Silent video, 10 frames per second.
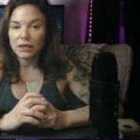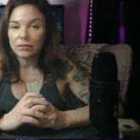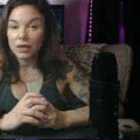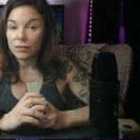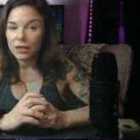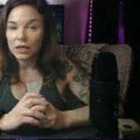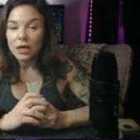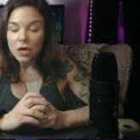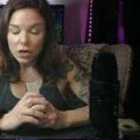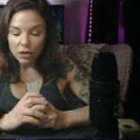And
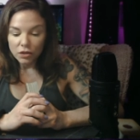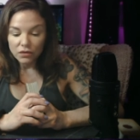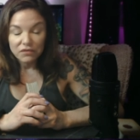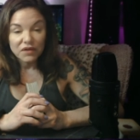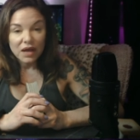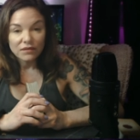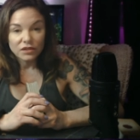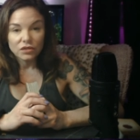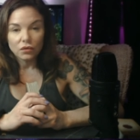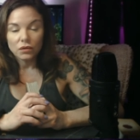maybe, you know, the Five of
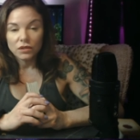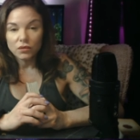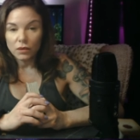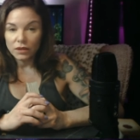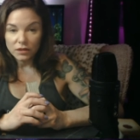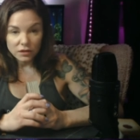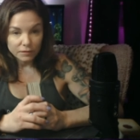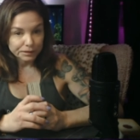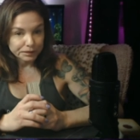Swords was